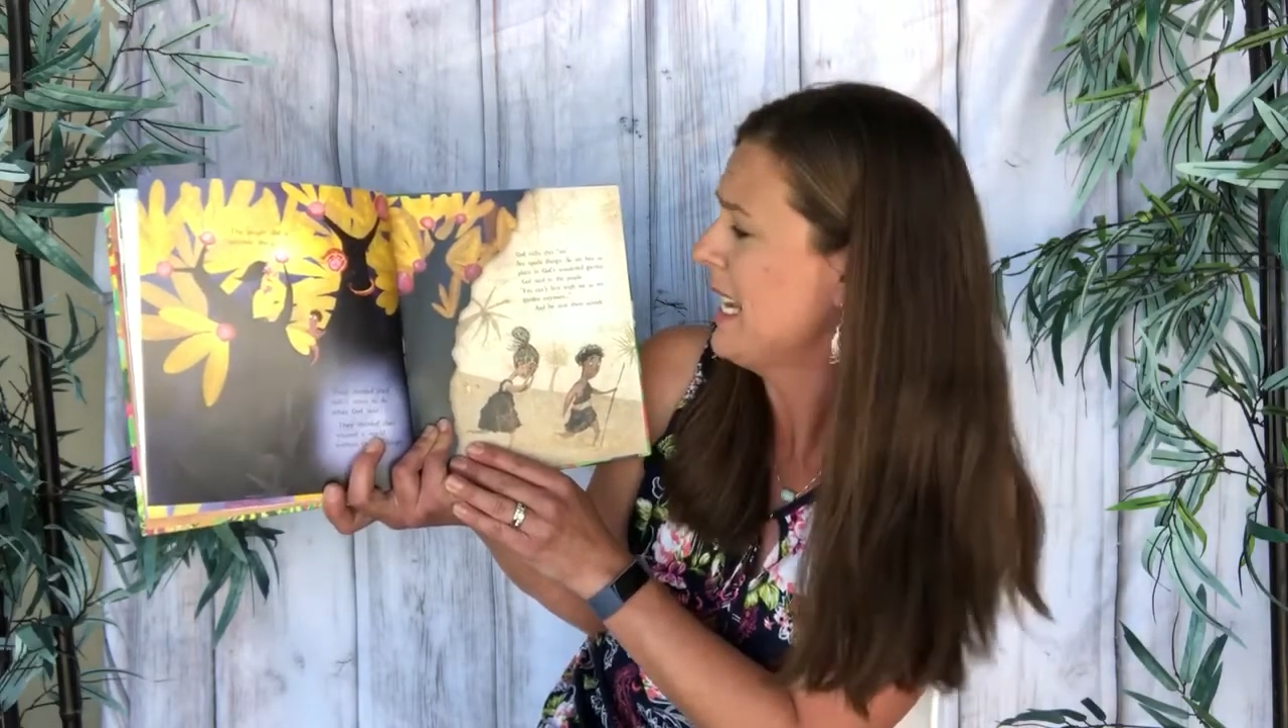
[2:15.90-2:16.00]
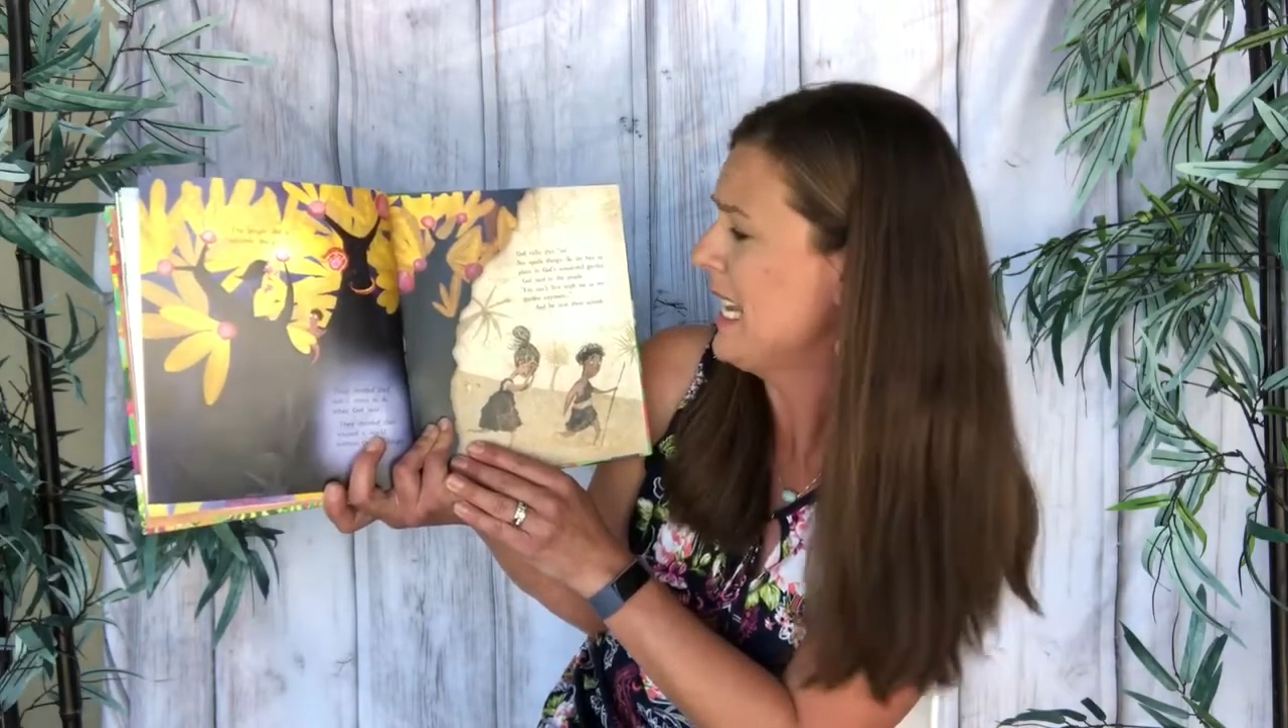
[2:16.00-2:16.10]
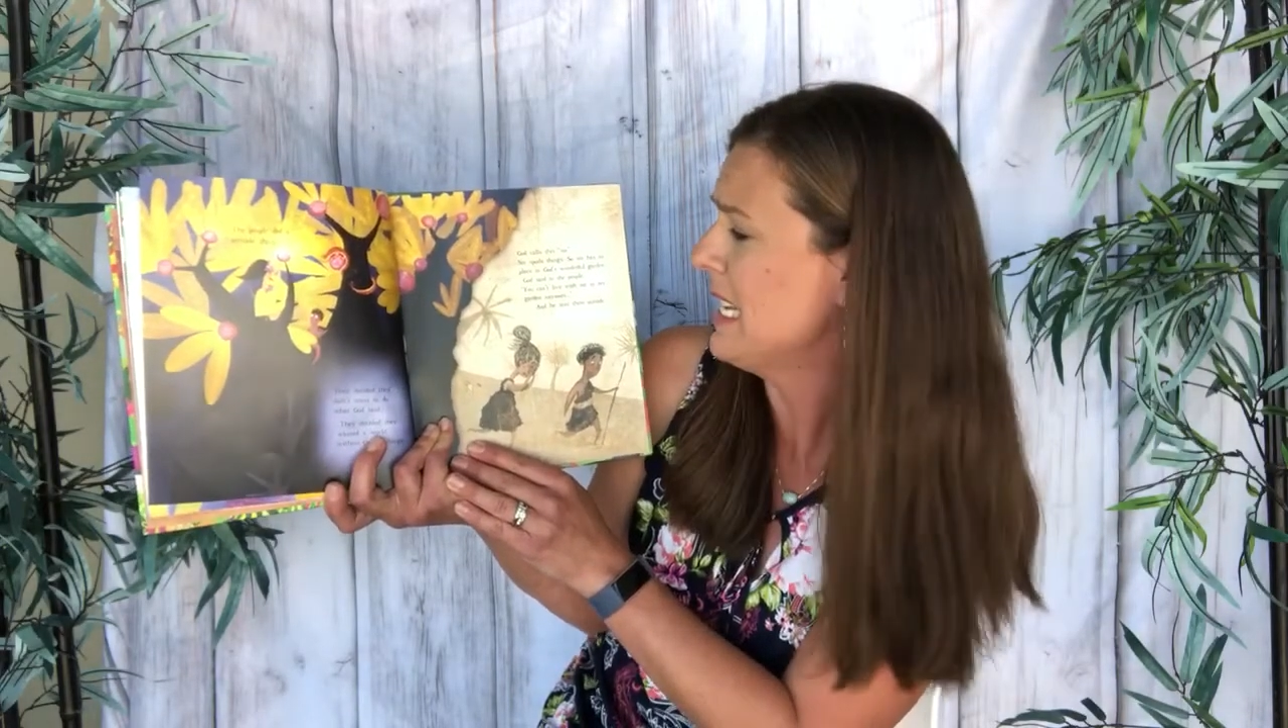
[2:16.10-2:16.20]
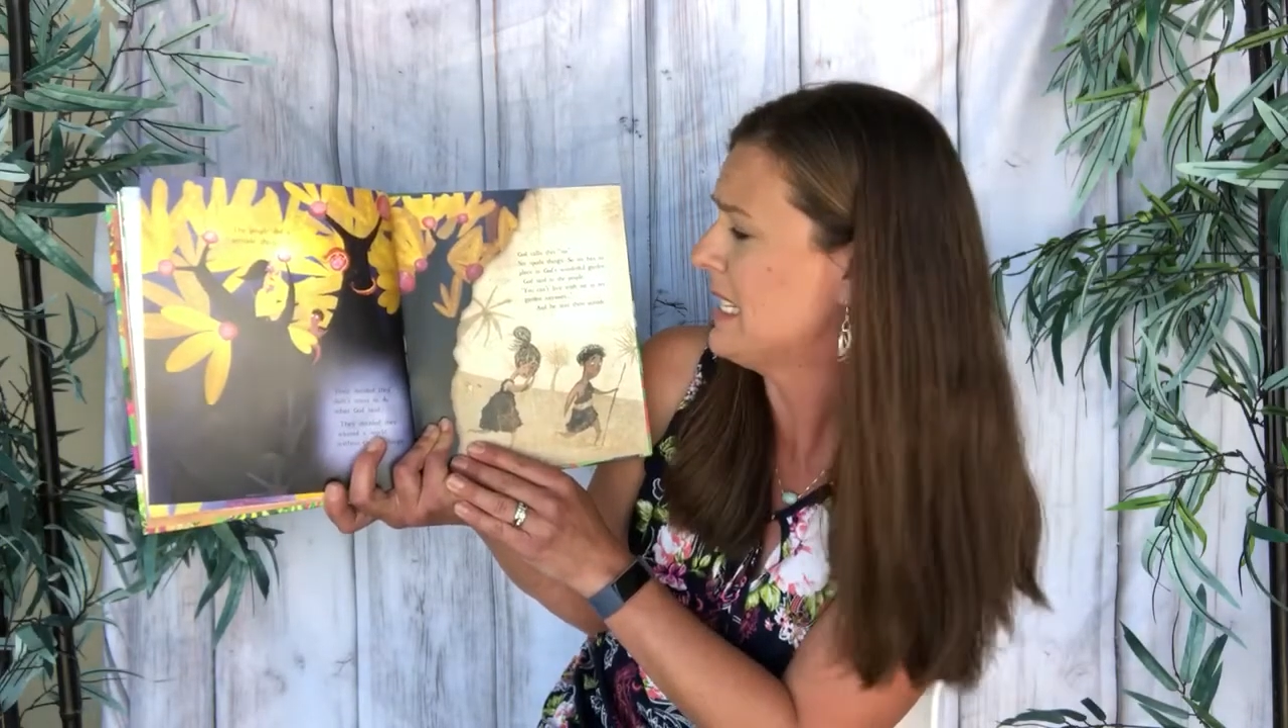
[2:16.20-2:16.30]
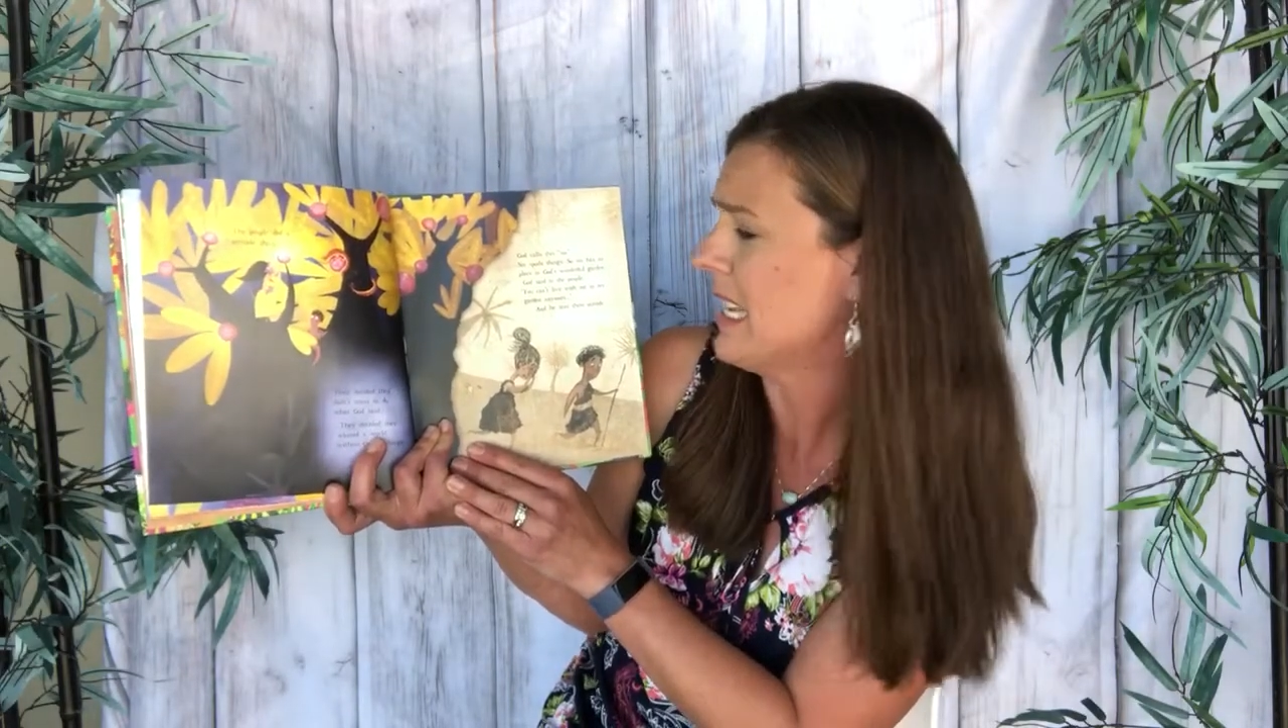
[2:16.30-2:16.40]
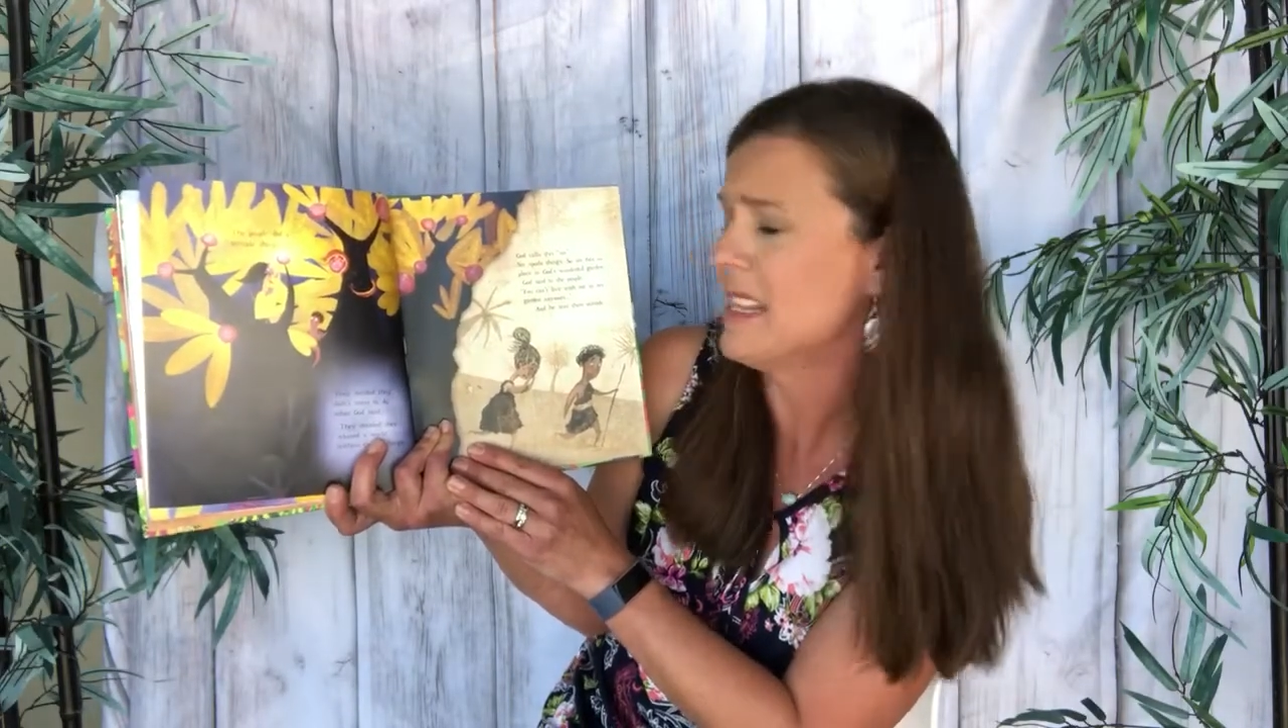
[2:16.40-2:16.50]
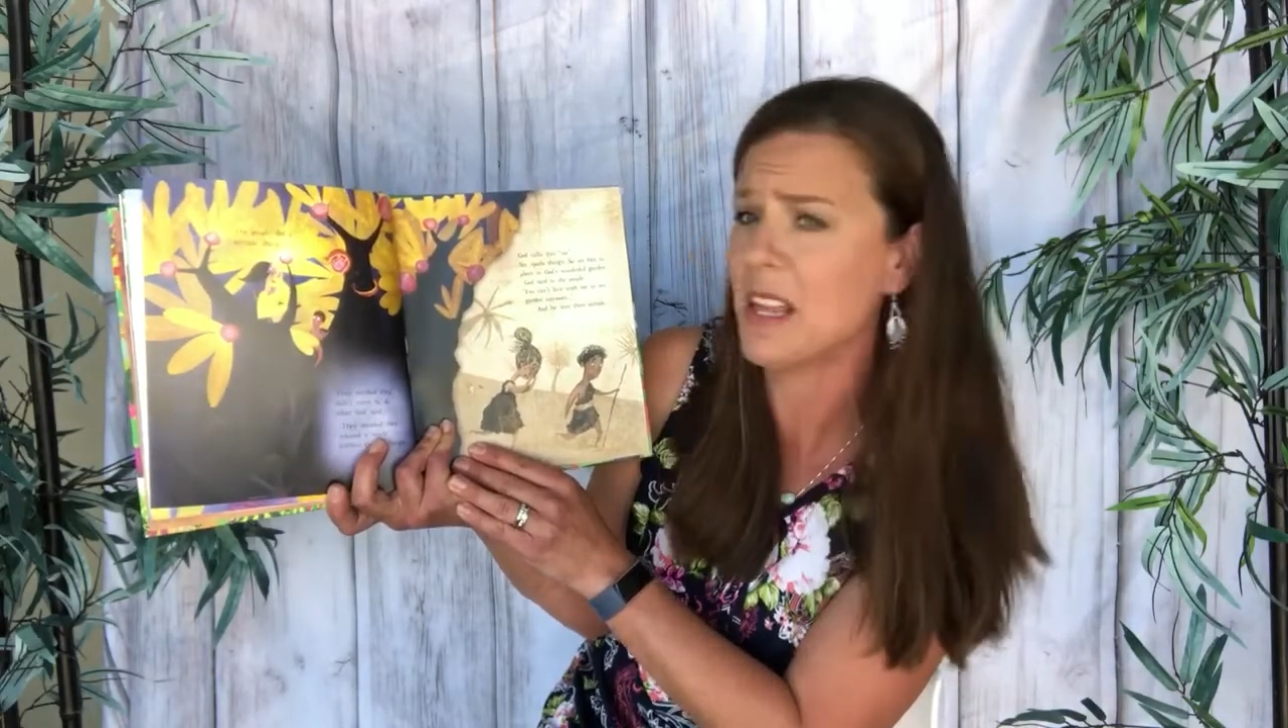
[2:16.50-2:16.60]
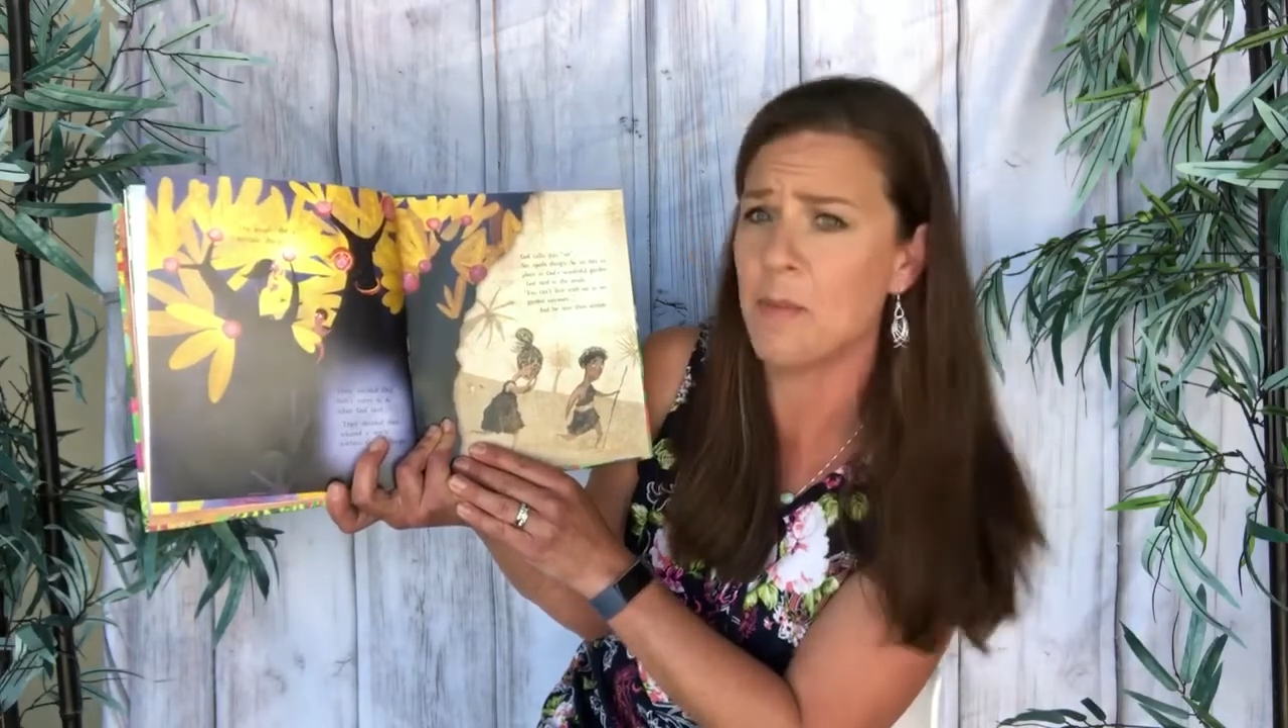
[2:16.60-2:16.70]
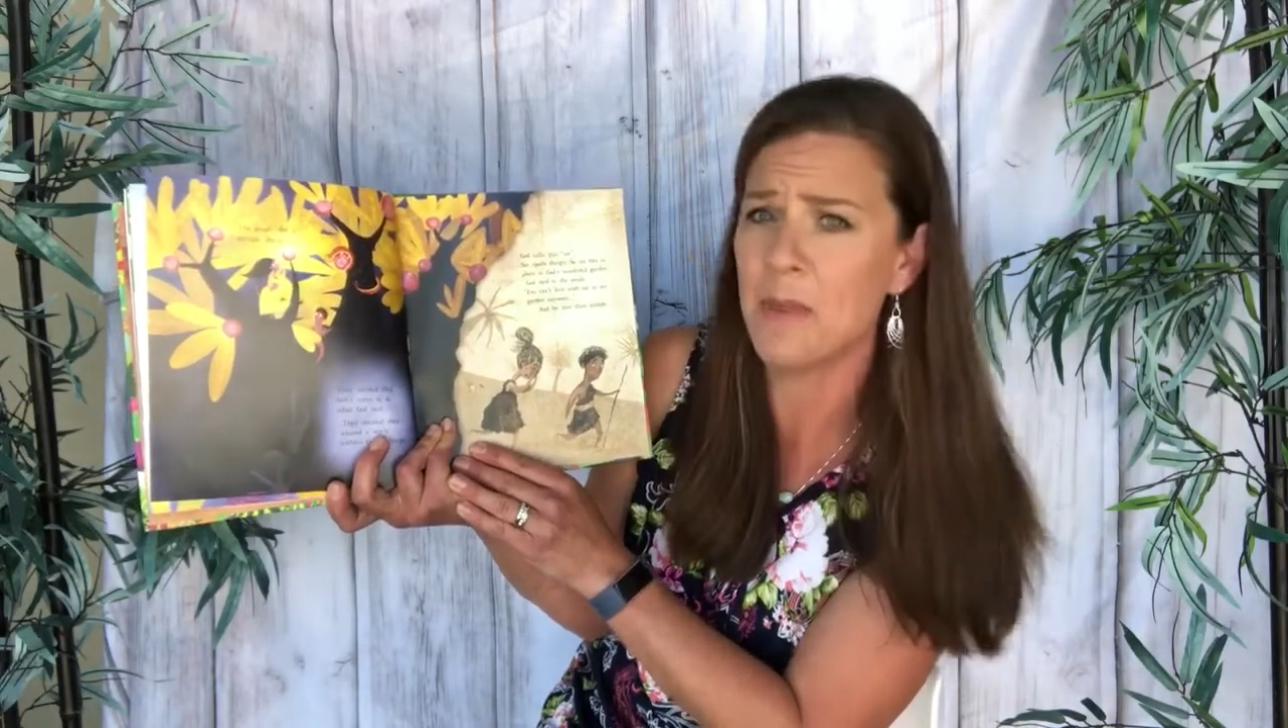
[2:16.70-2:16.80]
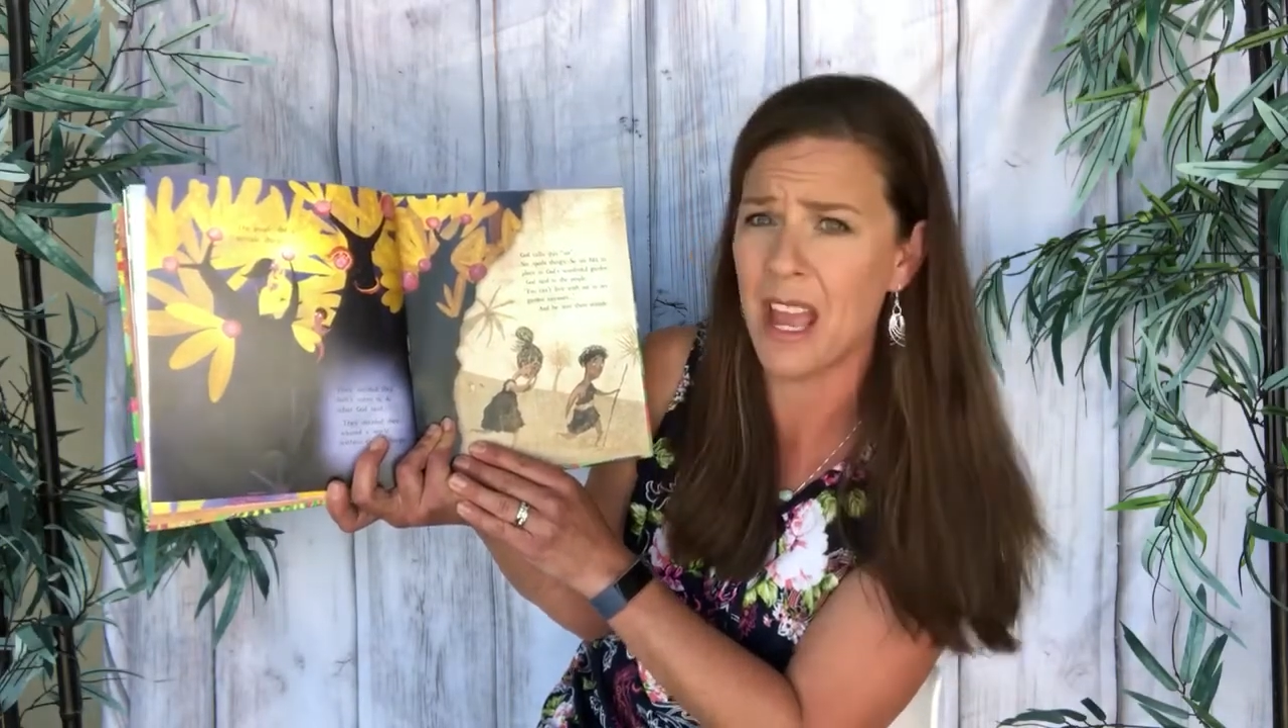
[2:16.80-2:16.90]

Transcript: he sent them